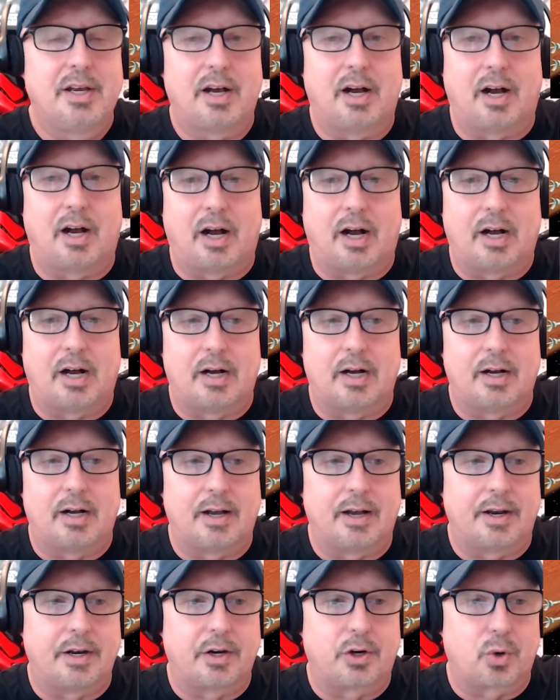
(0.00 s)

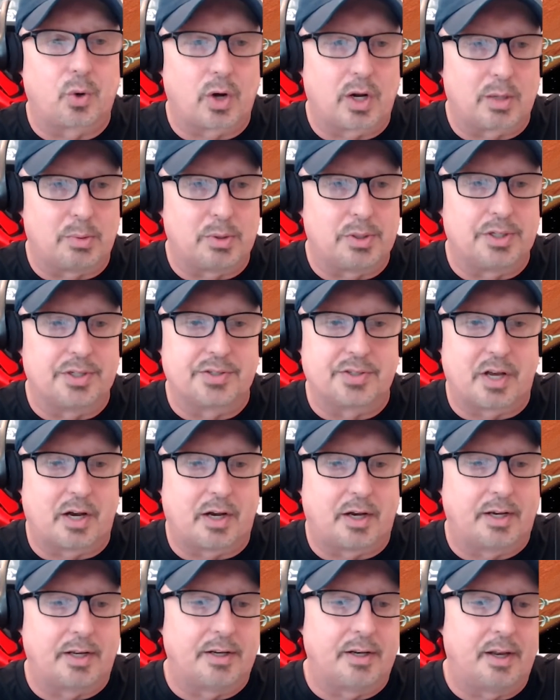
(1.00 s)
an incredible
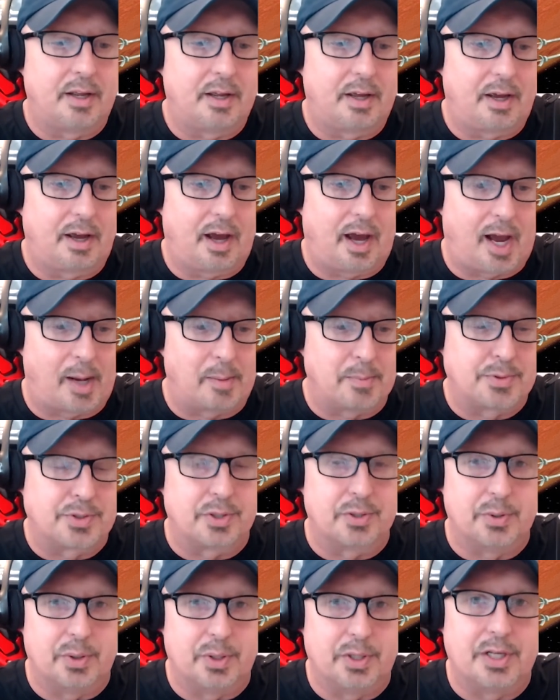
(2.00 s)
design.
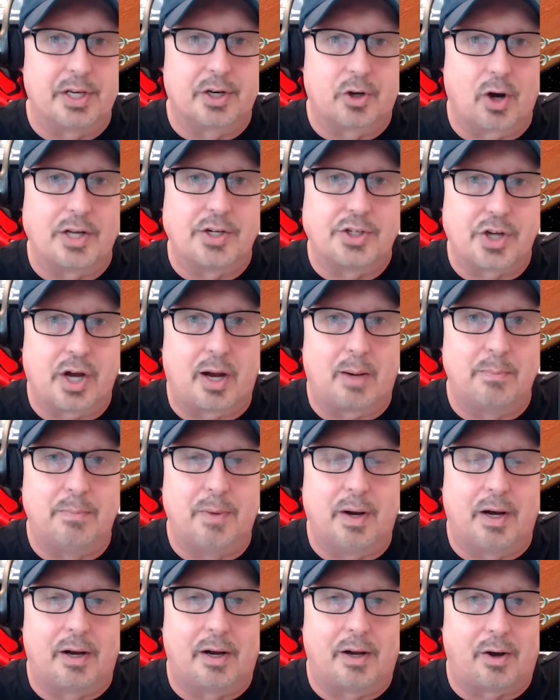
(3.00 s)
Absolutely a great
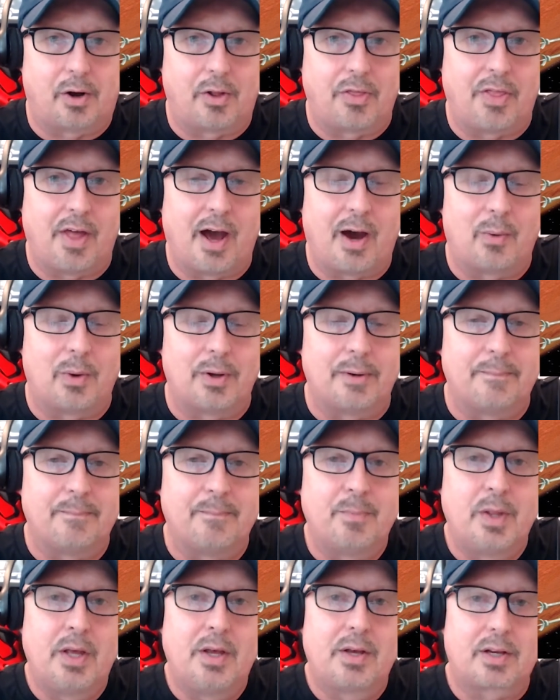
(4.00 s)
job on that one.
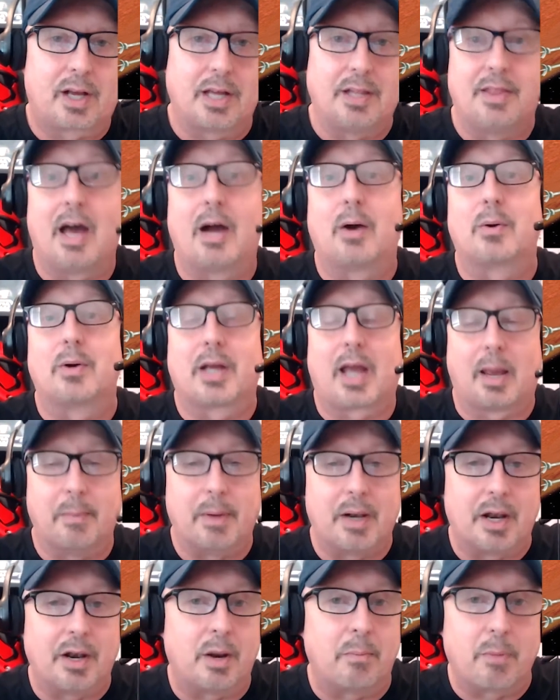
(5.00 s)
Okay, and that one came
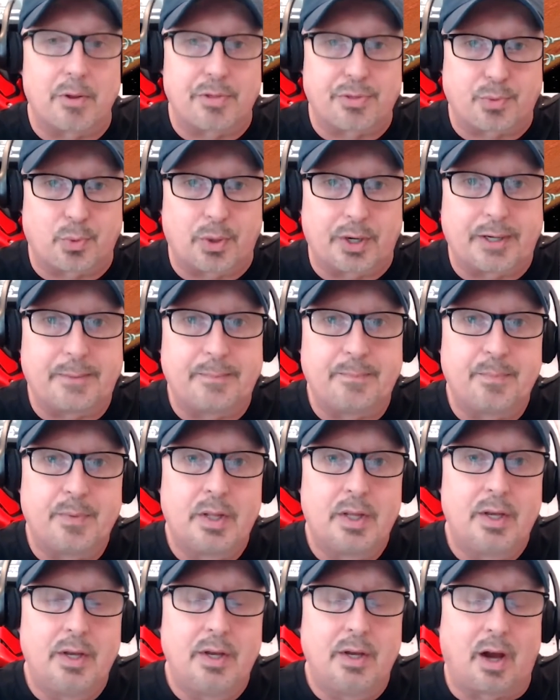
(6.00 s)
in at number 3.
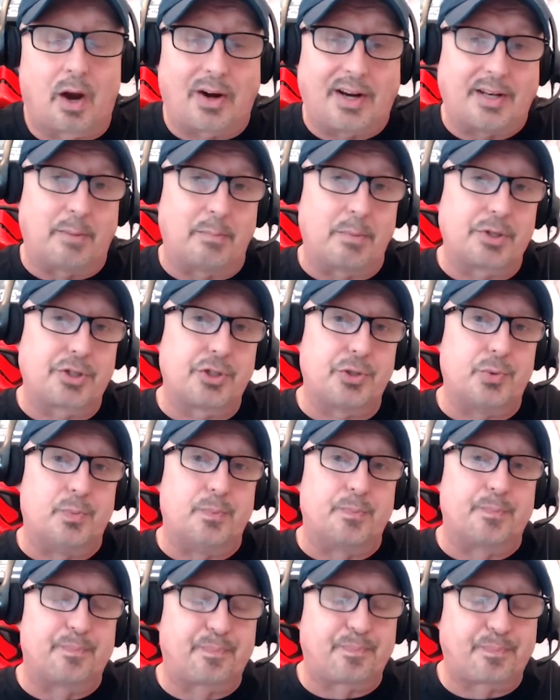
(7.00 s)
All right, number 2.
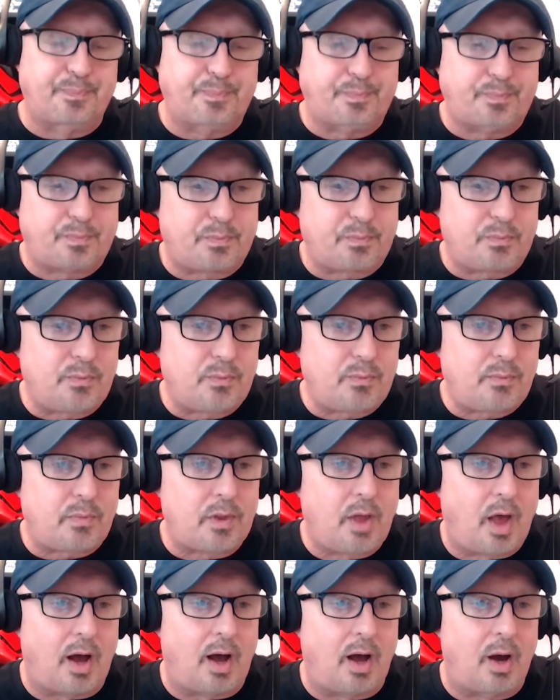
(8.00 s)

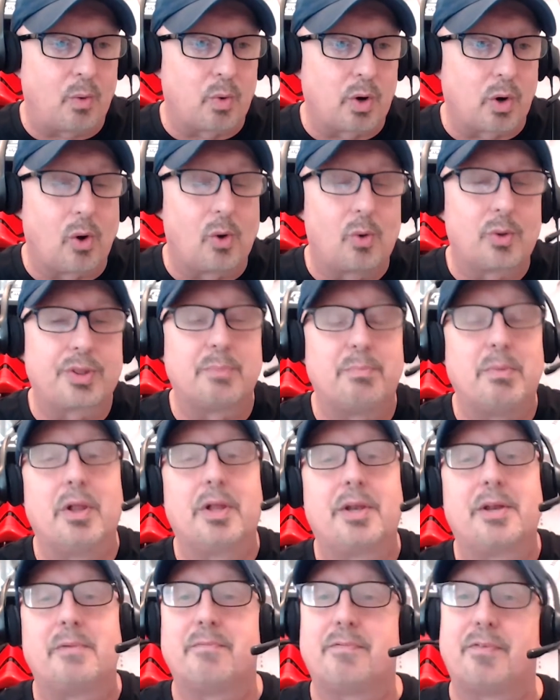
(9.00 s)
We're going with the
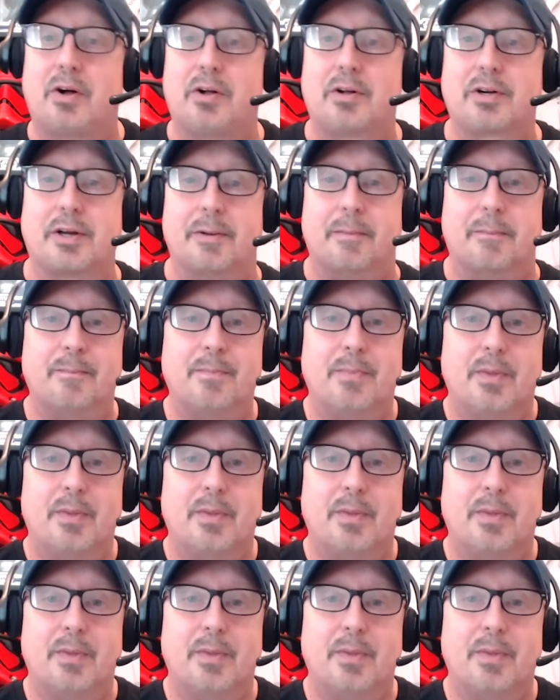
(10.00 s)
Millennium Falcon.